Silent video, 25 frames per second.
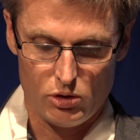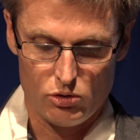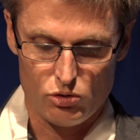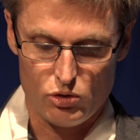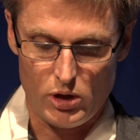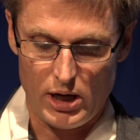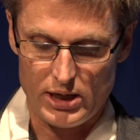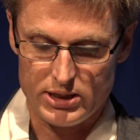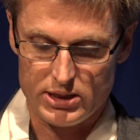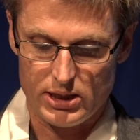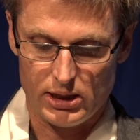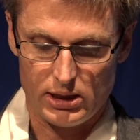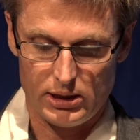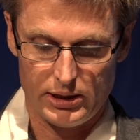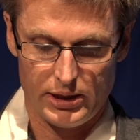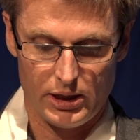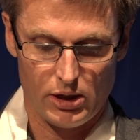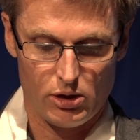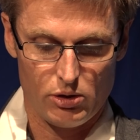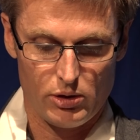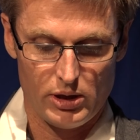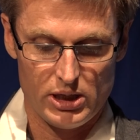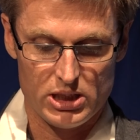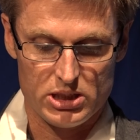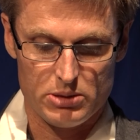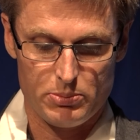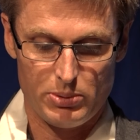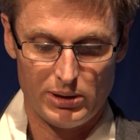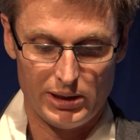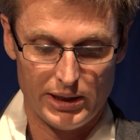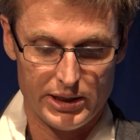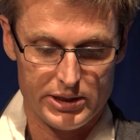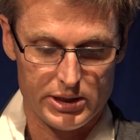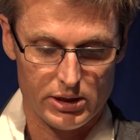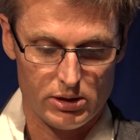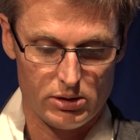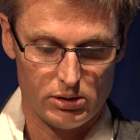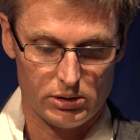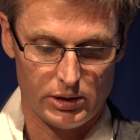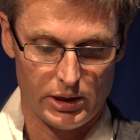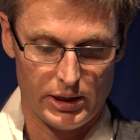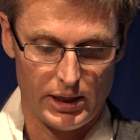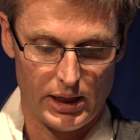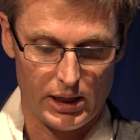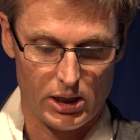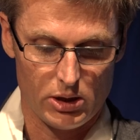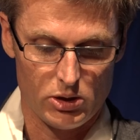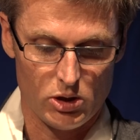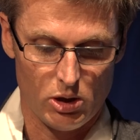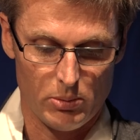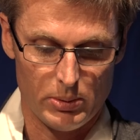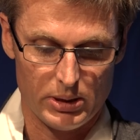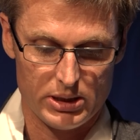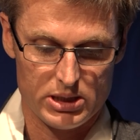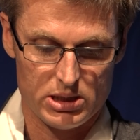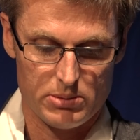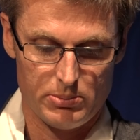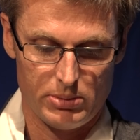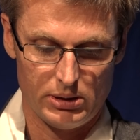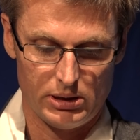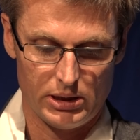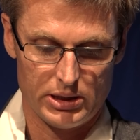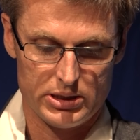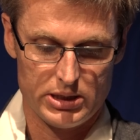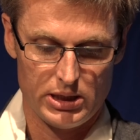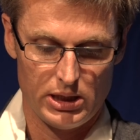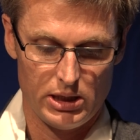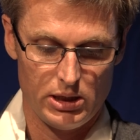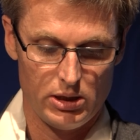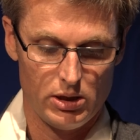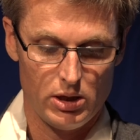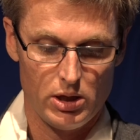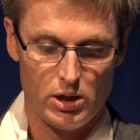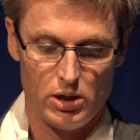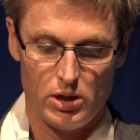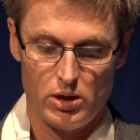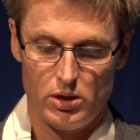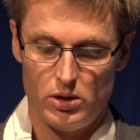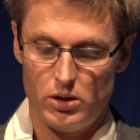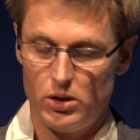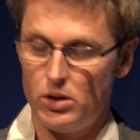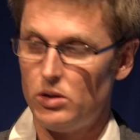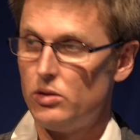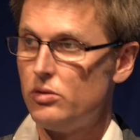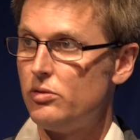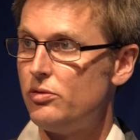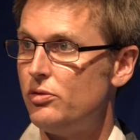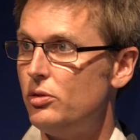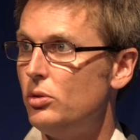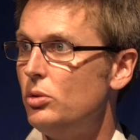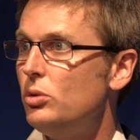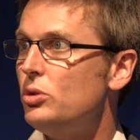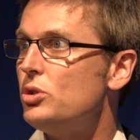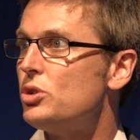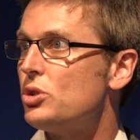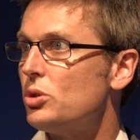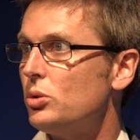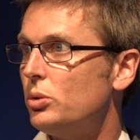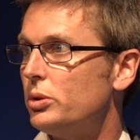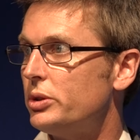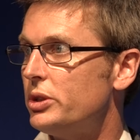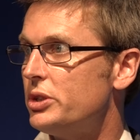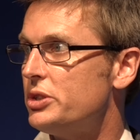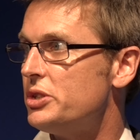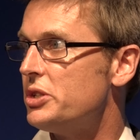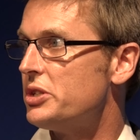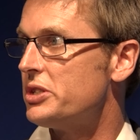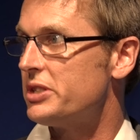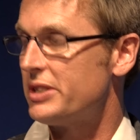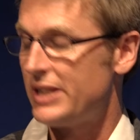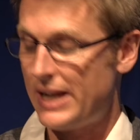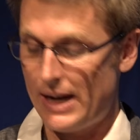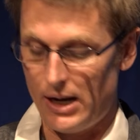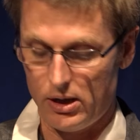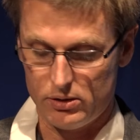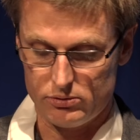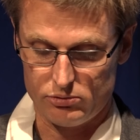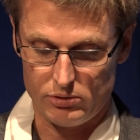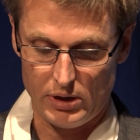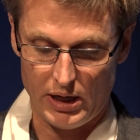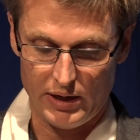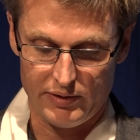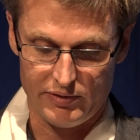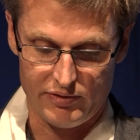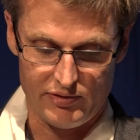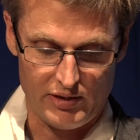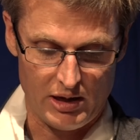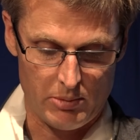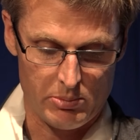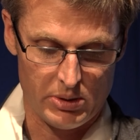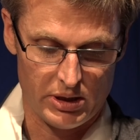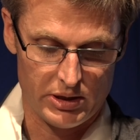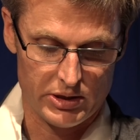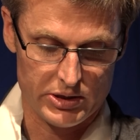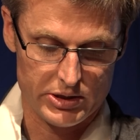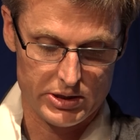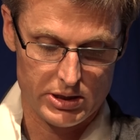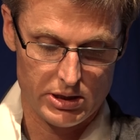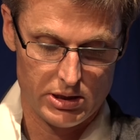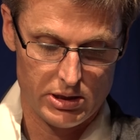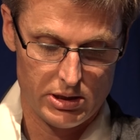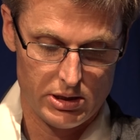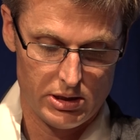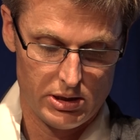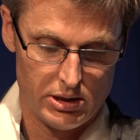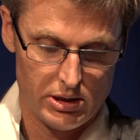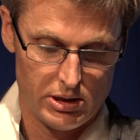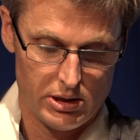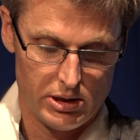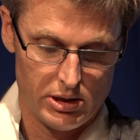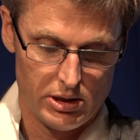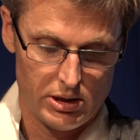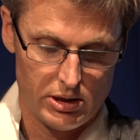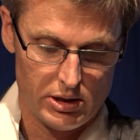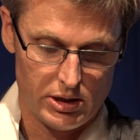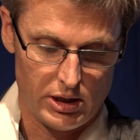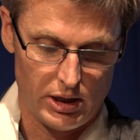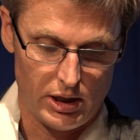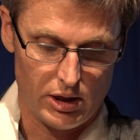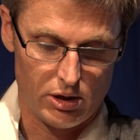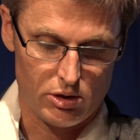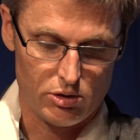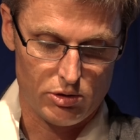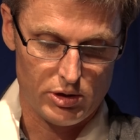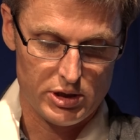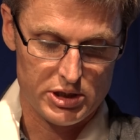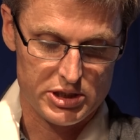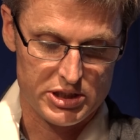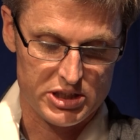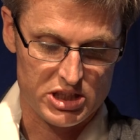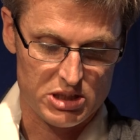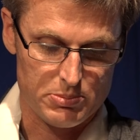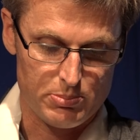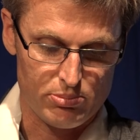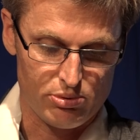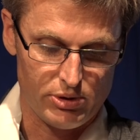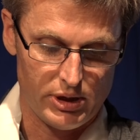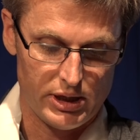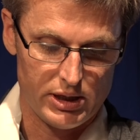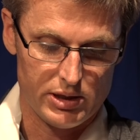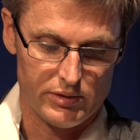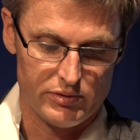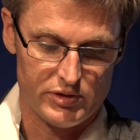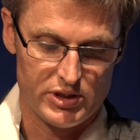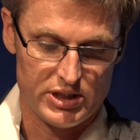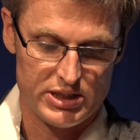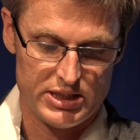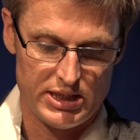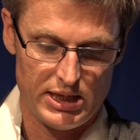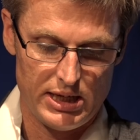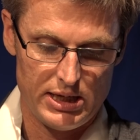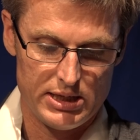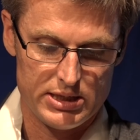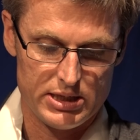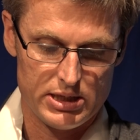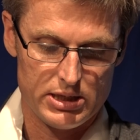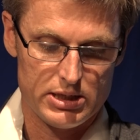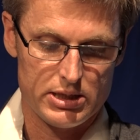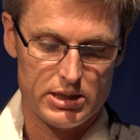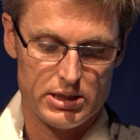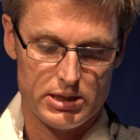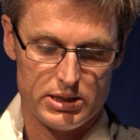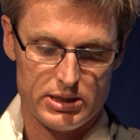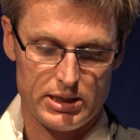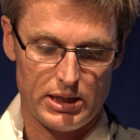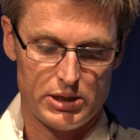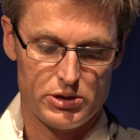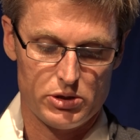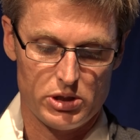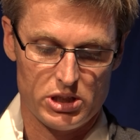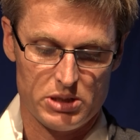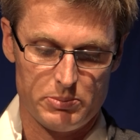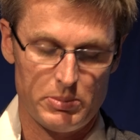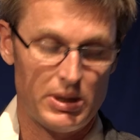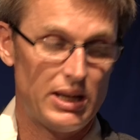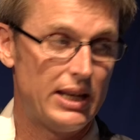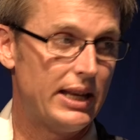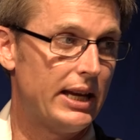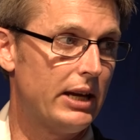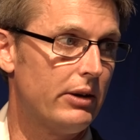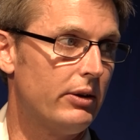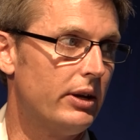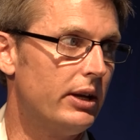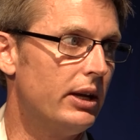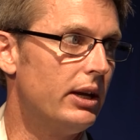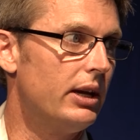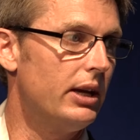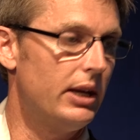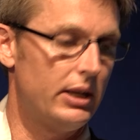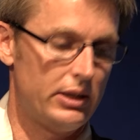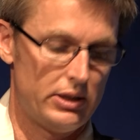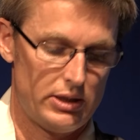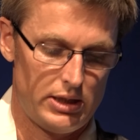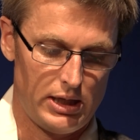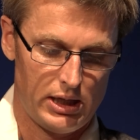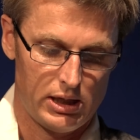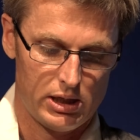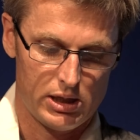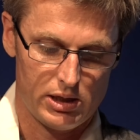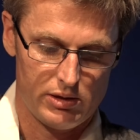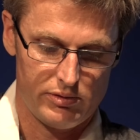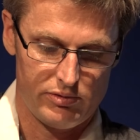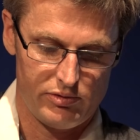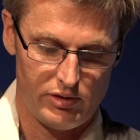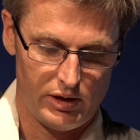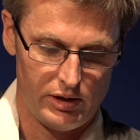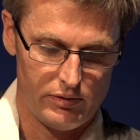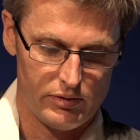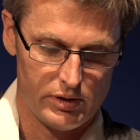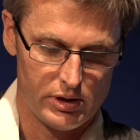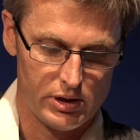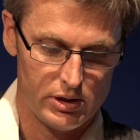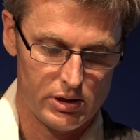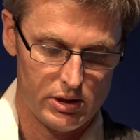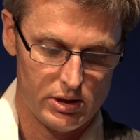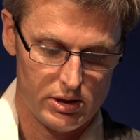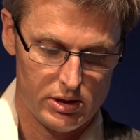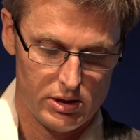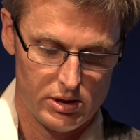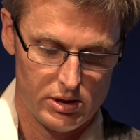drastically increased political and economic stability, food shortages and outright famines, the increased spread of diseases such as malaria and dengue fever,